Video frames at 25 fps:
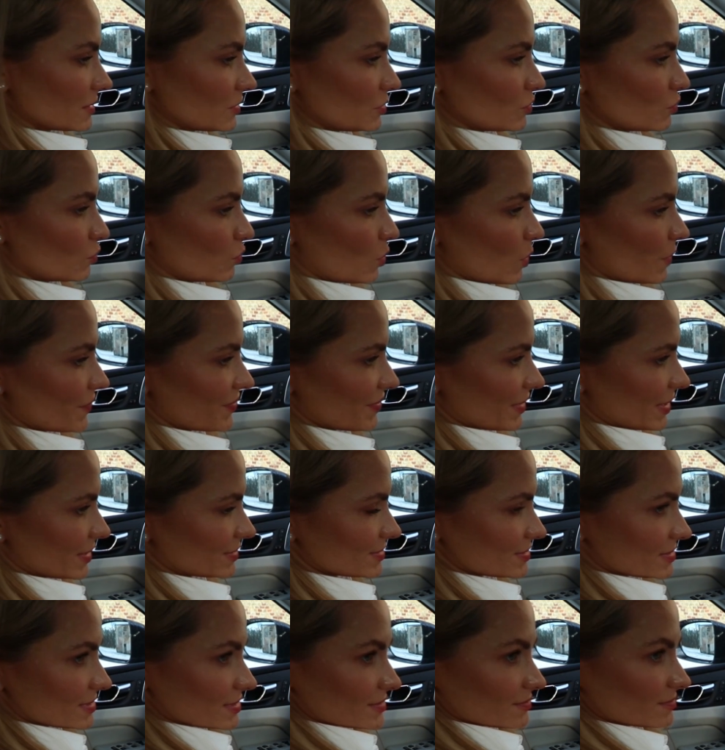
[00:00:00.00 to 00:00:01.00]
You want
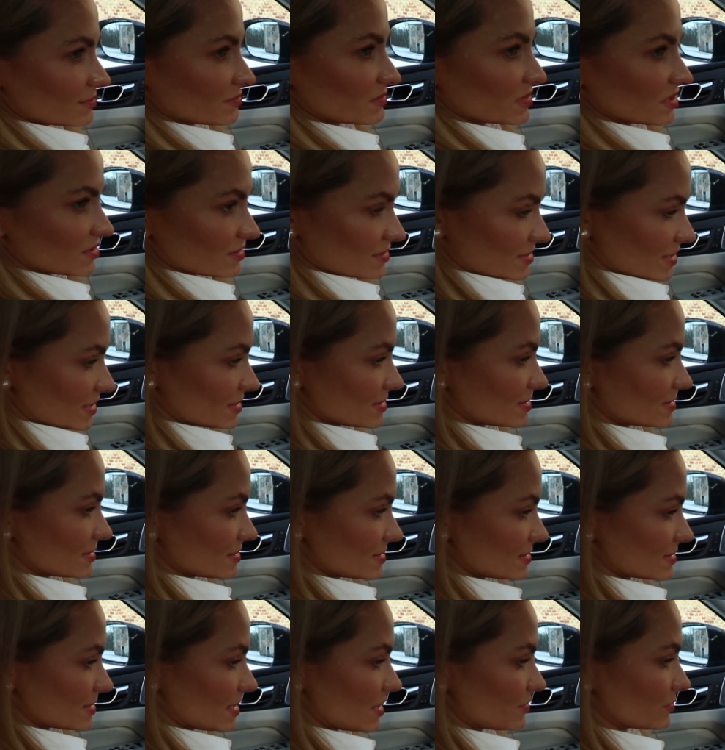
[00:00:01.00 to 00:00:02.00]
that, because
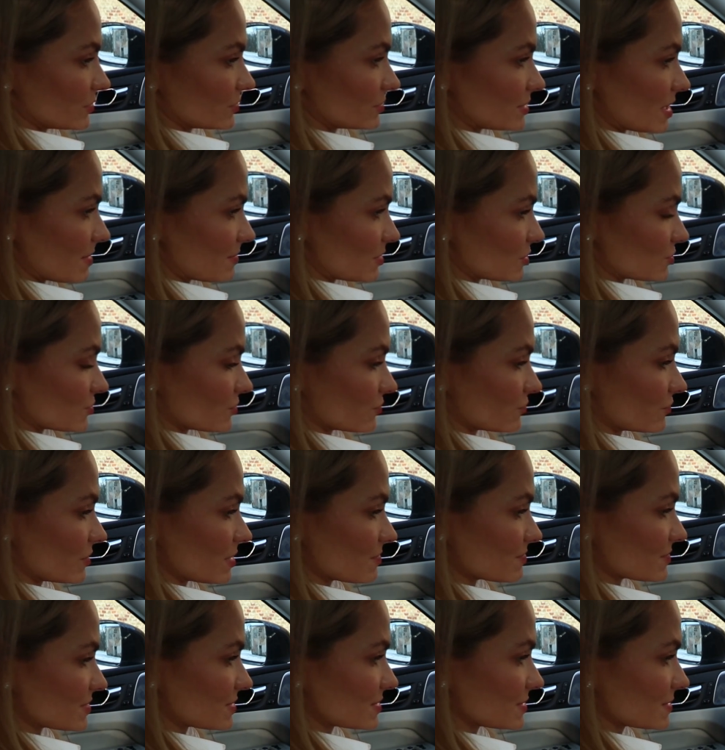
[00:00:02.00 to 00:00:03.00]
this is how you damage your
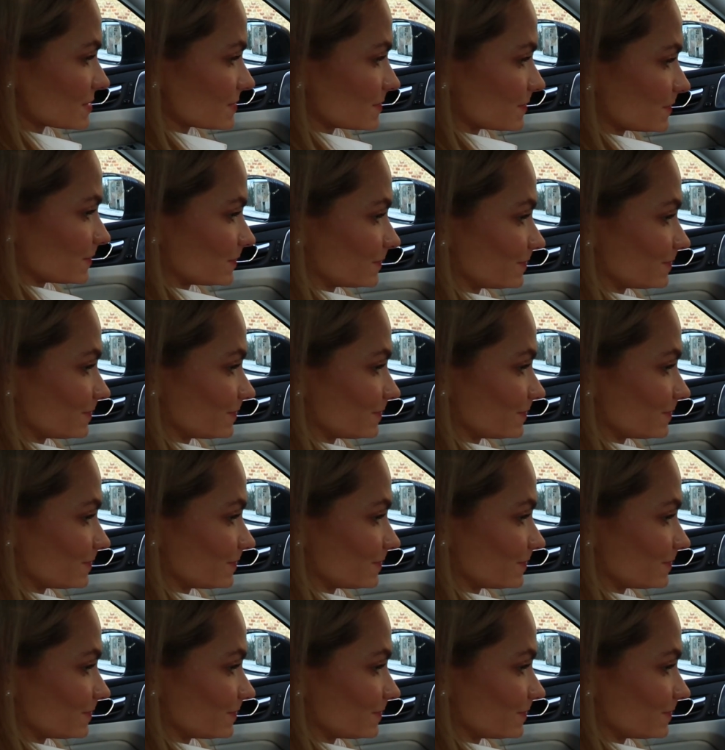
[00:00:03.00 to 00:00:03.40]
rims.